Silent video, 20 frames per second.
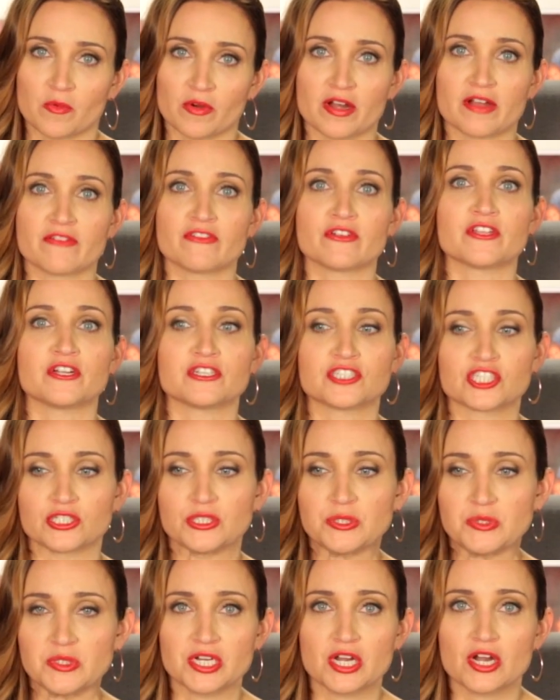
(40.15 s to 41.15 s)
wherever their
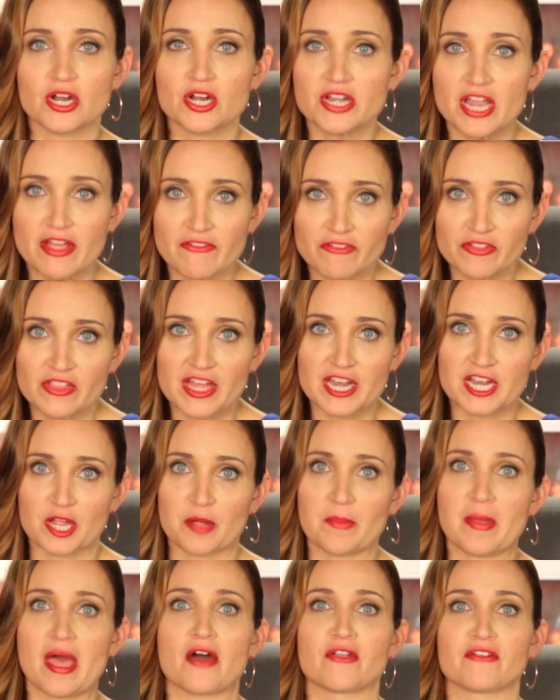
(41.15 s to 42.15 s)
children are, never letting
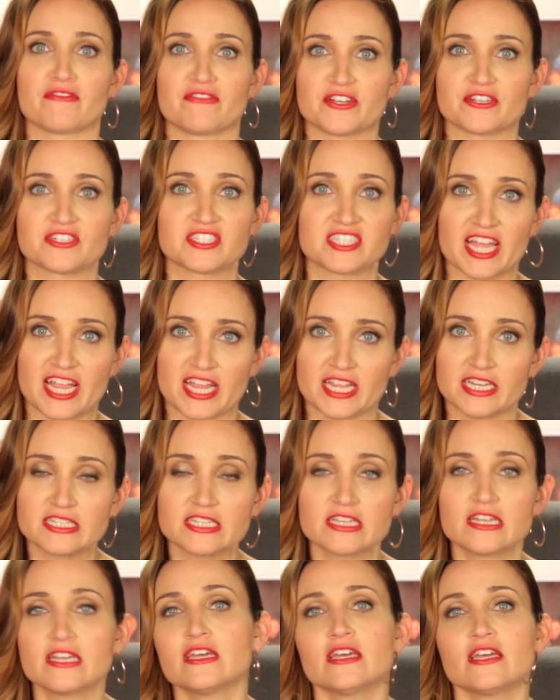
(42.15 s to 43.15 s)
them out of their sight.